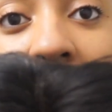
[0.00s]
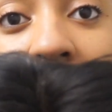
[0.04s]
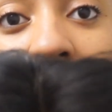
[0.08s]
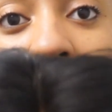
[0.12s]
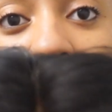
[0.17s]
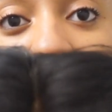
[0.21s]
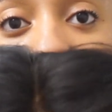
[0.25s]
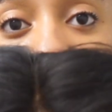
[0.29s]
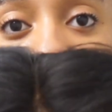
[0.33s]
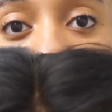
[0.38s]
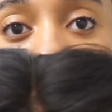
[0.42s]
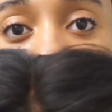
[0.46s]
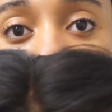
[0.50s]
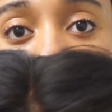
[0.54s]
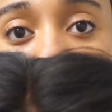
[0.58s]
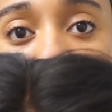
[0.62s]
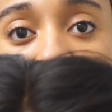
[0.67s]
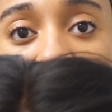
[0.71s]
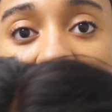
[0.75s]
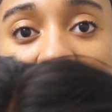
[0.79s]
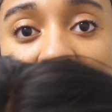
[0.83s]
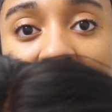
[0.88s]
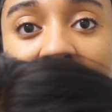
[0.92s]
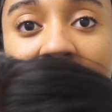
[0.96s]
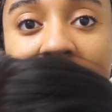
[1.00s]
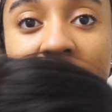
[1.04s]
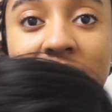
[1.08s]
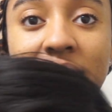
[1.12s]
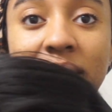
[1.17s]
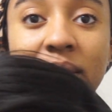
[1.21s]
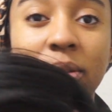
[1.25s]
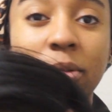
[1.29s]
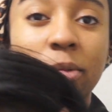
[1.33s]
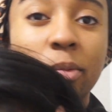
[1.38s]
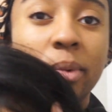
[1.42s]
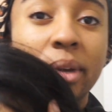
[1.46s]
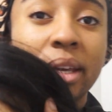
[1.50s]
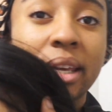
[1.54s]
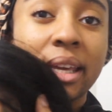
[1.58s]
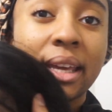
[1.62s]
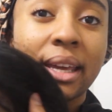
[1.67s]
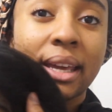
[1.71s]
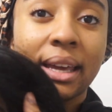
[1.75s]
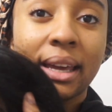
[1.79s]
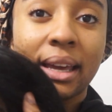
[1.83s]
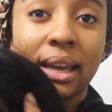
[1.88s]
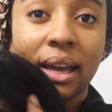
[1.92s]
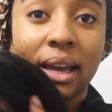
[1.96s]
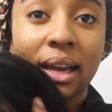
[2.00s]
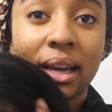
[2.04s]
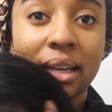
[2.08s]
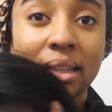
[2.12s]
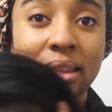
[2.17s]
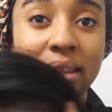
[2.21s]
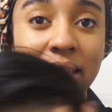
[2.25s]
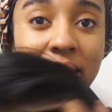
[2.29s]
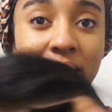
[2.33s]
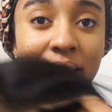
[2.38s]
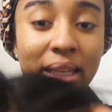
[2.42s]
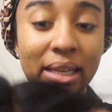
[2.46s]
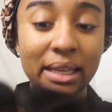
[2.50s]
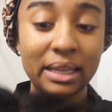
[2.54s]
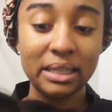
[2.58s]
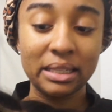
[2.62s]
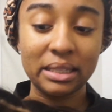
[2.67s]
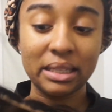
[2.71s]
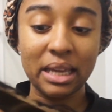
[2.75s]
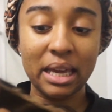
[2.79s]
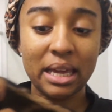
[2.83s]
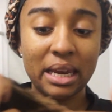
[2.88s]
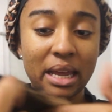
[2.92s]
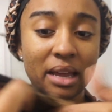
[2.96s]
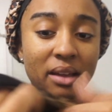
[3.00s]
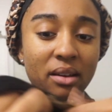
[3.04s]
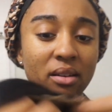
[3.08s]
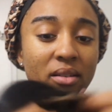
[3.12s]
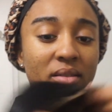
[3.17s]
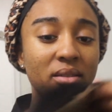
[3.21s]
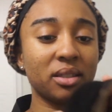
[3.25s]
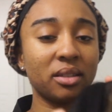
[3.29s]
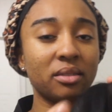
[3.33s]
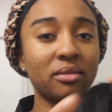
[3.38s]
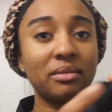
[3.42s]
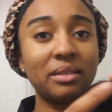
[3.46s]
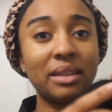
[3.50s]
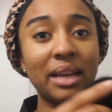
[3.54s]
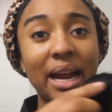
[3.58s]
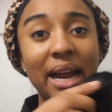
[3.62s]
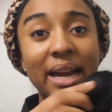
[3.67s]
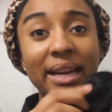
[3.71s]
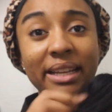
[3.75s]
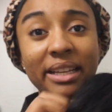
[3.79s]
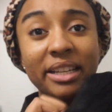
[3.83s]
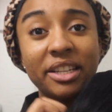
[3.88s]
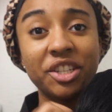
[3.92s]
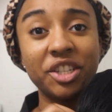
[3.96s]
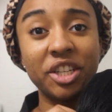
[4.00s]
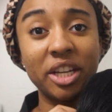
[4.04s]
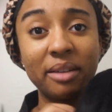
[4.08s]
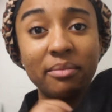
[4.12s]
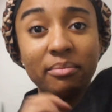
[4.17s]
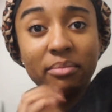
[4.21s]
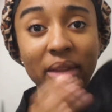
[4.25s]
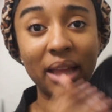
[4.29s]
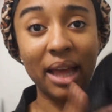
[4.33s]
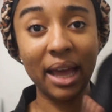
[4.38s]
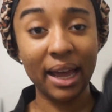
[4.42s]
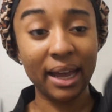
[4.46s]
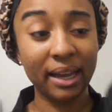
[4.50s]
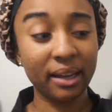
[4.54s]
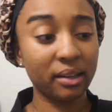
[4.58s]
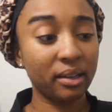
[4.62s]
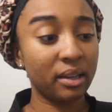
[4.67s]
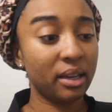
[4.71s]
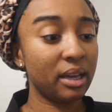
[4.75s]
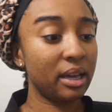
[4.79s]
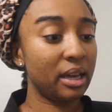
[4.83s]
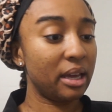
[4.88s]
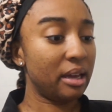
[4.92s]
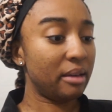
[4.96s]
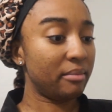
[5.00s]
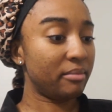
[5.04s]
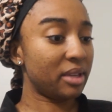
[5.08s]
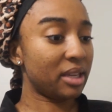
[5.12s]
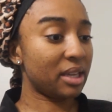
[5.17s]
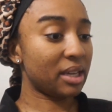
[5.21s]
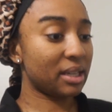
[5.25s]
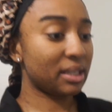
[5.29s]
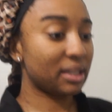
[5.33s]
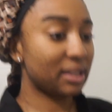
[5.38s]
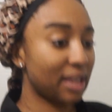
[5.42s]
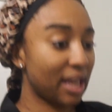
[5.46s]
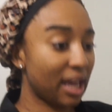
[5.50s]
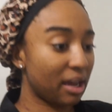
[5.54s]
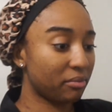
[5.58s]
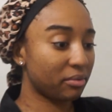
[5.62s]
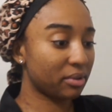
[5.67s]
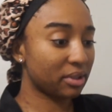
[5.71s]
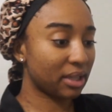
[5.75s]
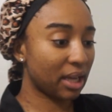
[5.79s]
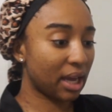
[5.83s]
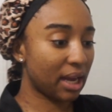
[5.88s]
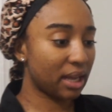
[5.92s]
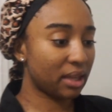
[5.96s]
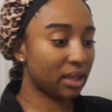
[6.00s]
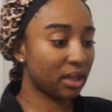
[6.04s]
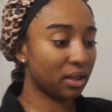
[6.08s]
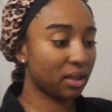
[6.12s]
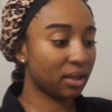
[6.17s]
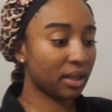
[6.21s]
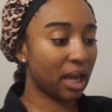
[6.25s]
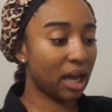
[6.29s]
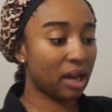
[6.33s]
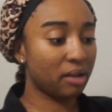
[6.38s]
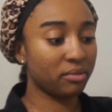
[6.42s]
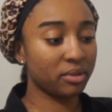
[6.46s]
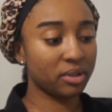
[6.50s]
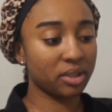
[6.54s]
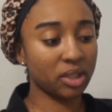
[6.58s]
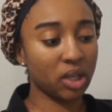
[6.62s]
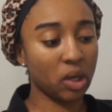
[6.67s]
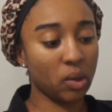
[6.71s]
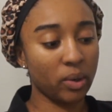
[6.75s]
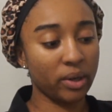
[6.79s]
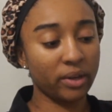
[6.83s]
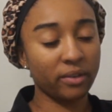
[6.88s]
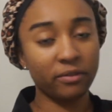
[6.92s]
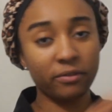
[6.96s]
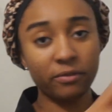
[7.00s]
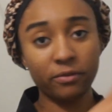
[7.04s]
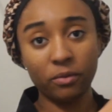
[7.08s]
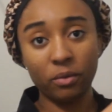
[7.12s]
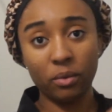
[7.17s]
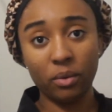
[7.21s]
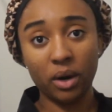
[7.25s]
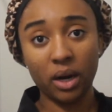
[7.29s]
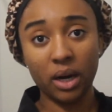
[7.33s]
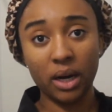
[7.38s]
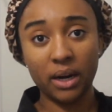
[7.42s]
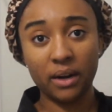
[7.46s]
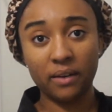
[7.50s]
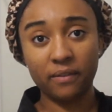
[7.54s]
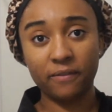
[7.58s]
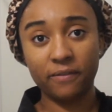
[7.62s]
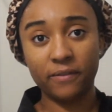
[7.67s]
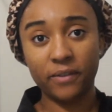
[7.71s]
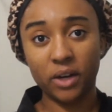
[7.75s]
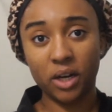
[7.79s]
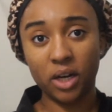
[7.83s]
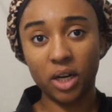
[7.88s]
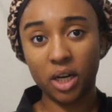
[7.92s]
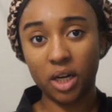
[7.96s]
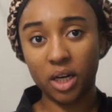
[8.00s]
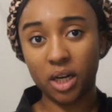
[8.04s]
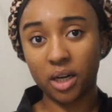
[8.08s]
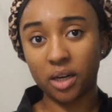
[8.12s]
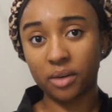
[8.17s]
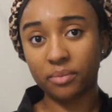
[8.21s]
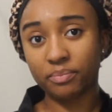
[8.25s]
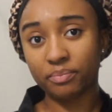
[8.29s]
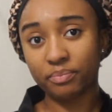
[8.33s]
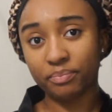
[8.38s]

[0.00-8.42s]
and like plucked the wig and cut the lace, and I also dyed it jet black because that was kind of like I was going for